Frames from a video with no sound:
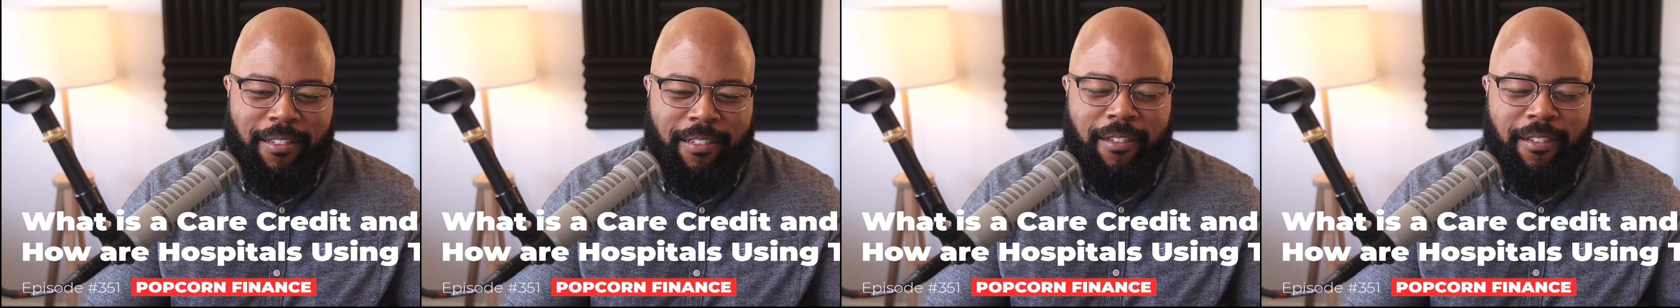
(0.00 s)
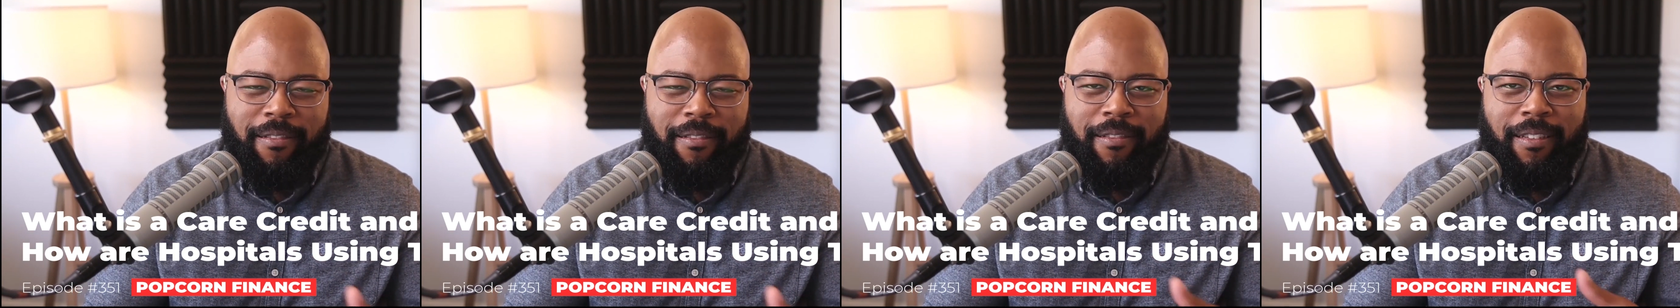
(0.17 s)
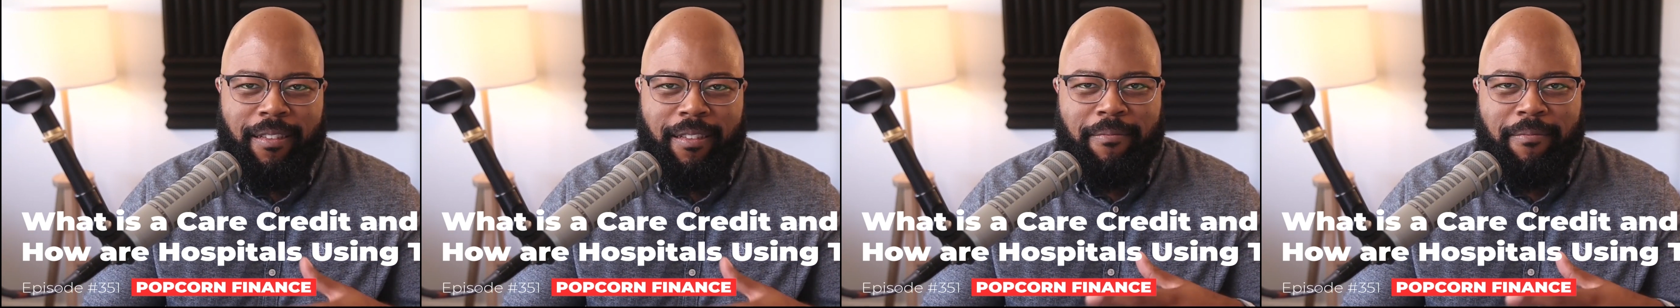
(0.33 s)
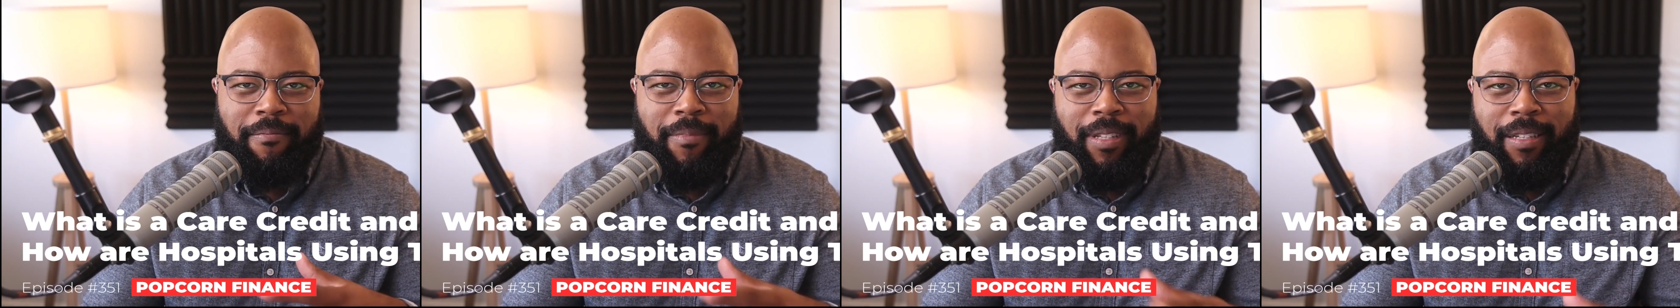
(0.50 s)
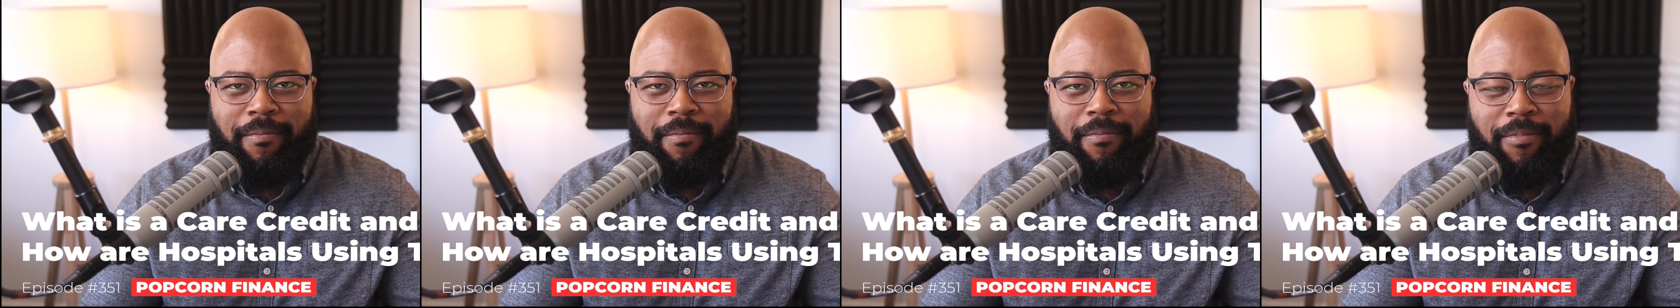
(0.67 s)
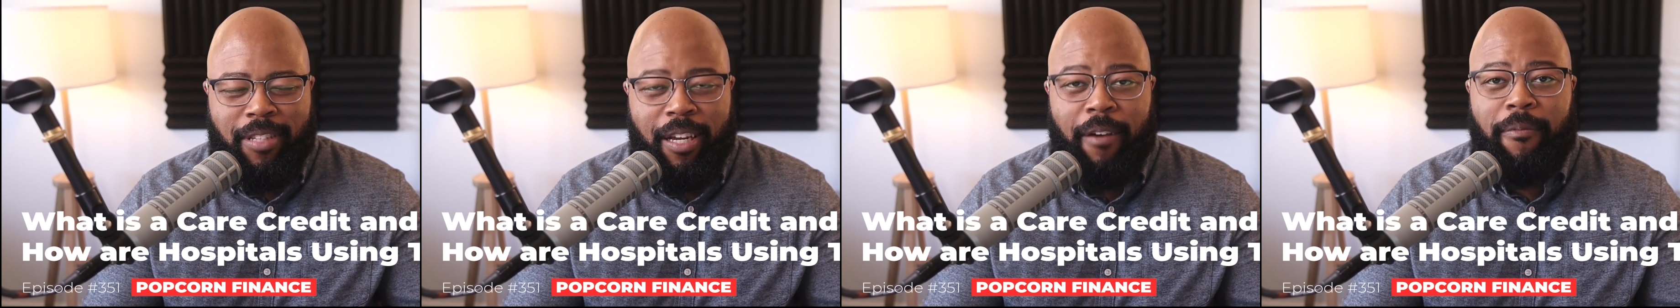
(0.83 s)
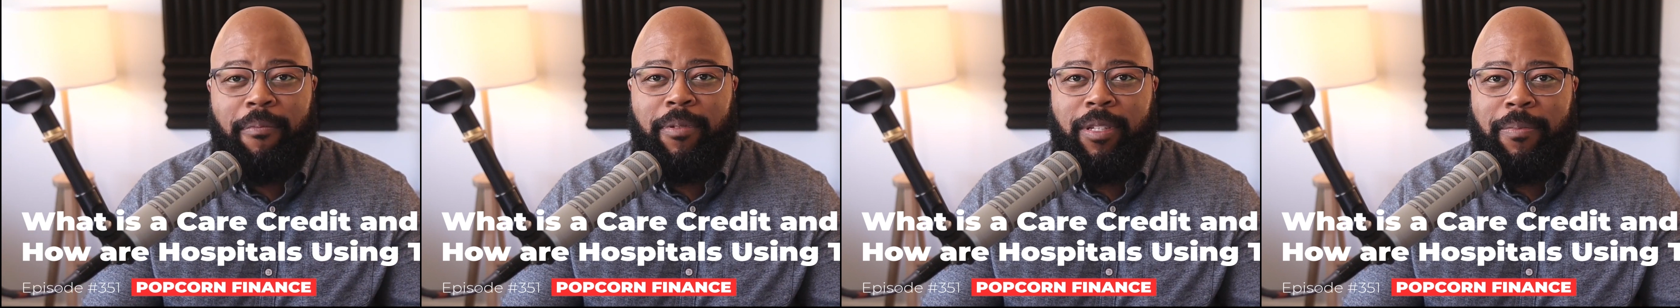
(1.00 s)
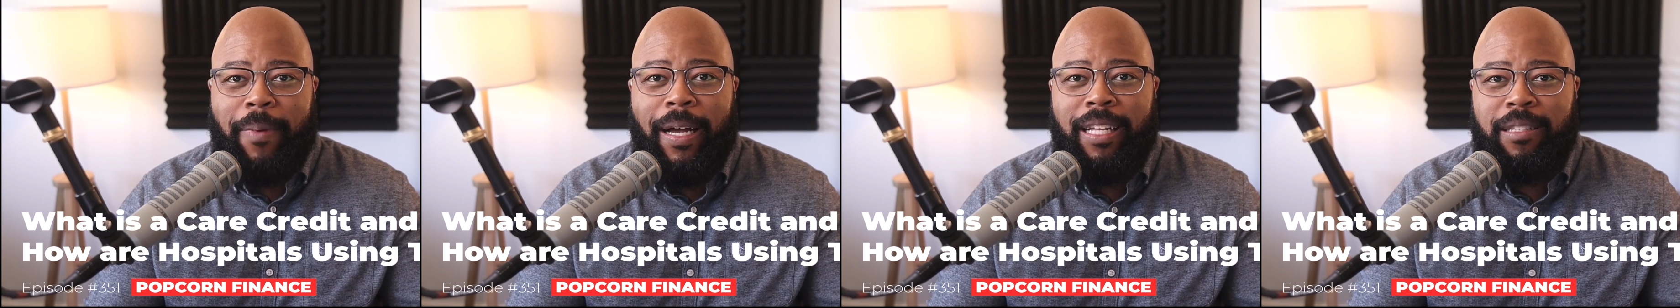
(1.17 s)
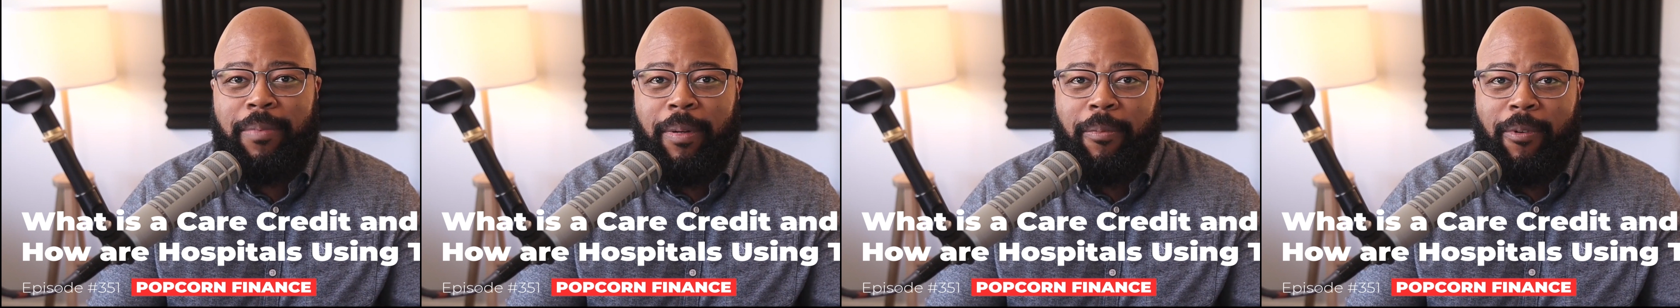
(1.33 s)
and the tough
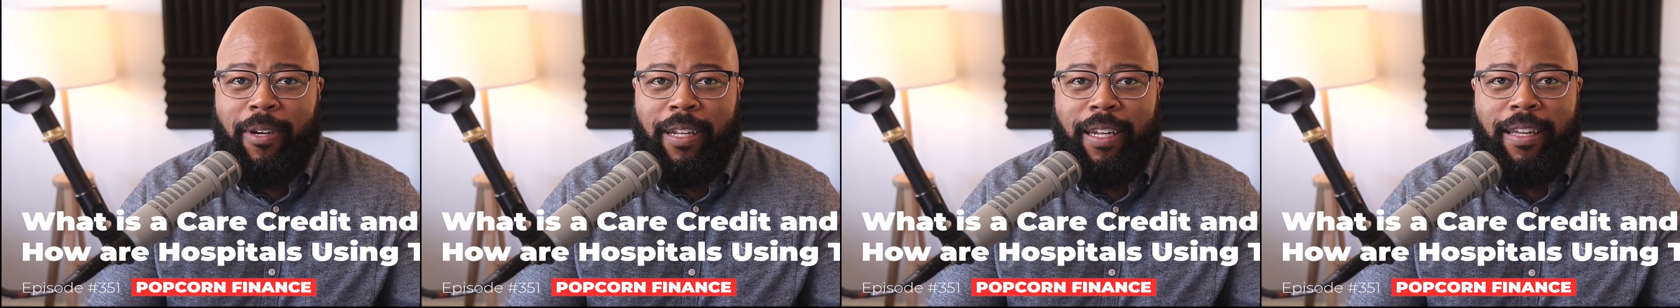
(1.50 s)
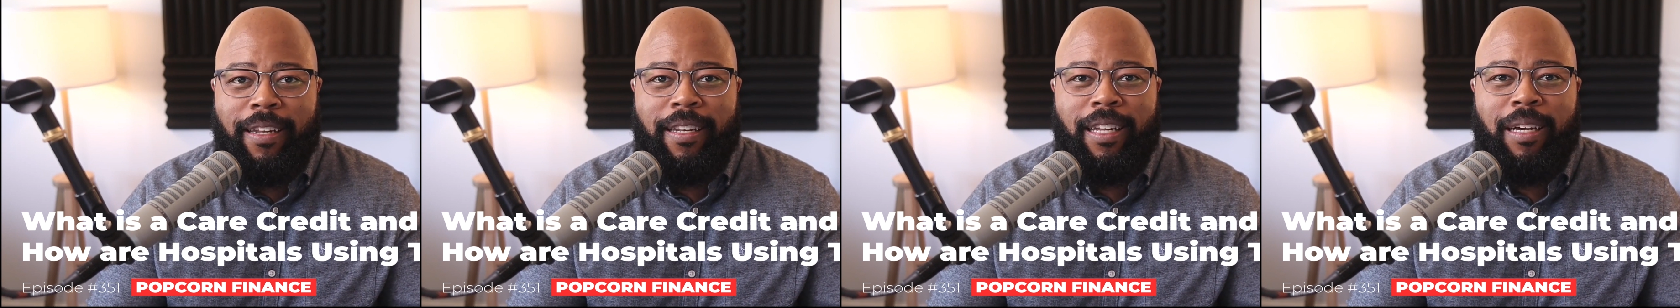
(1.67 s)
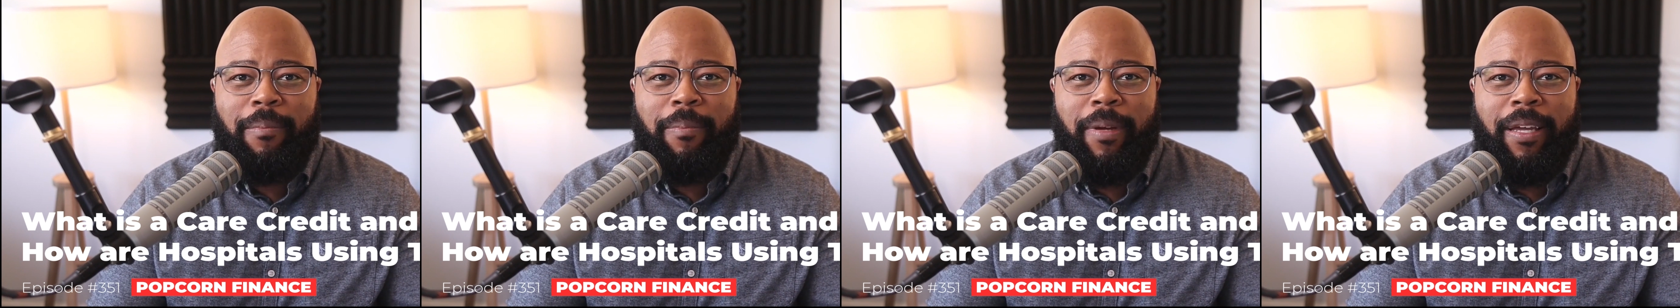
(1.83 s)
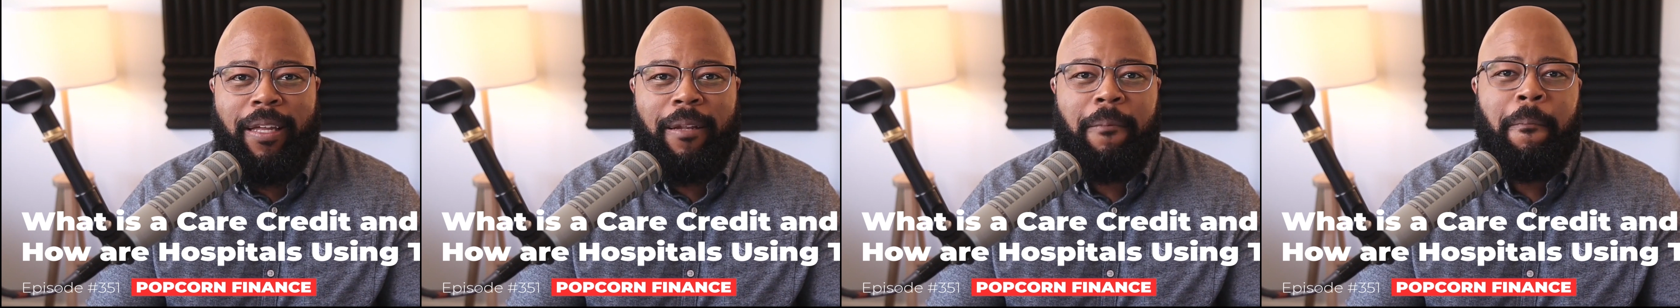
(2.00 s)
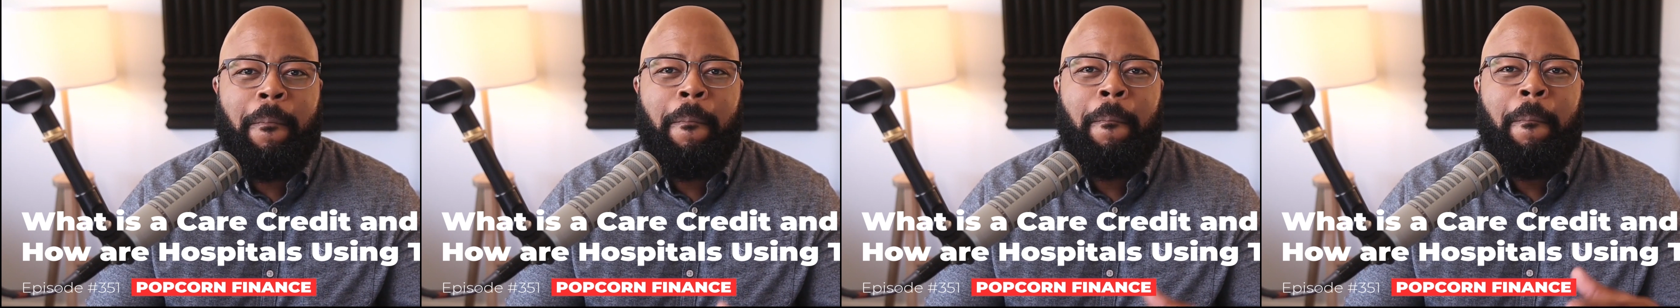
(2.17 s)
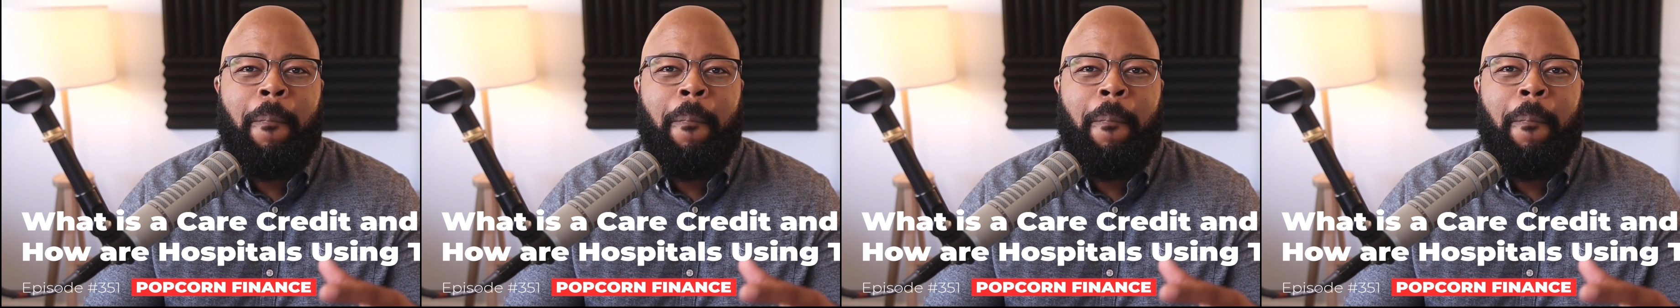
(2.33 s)
spot you can end up in.